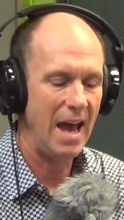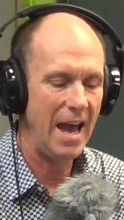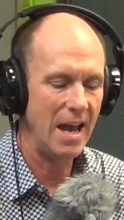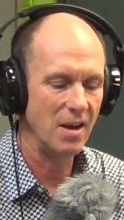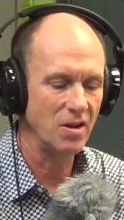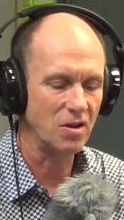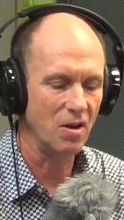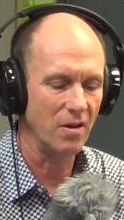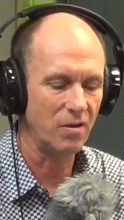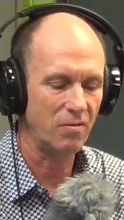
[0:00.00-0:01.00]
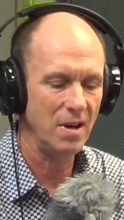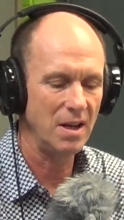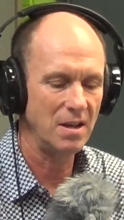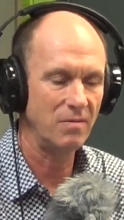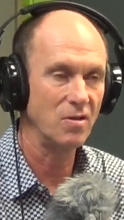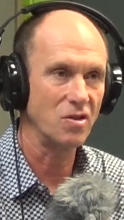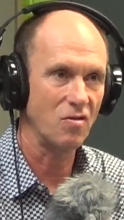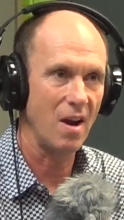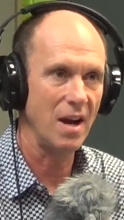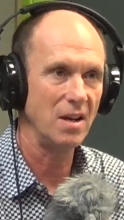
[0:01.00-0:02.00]
And it's got 3 different
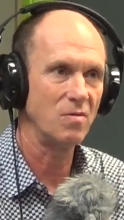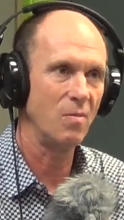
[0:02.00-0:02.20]
strains: